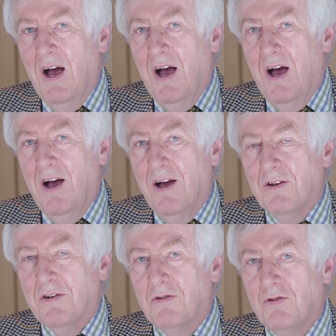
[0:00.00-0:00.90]
uh,
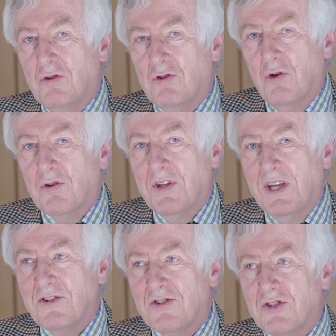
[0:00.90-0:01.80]
took
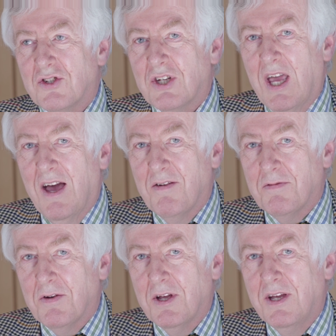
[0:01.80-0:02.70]
things
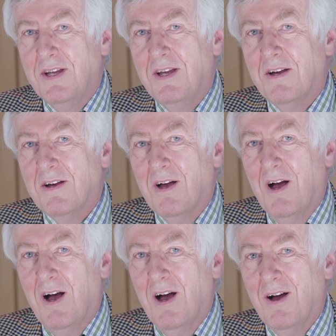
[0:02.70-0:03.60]
carefully,
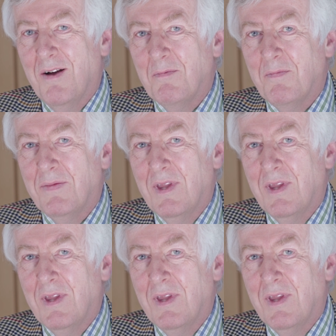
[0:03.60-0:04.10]
um,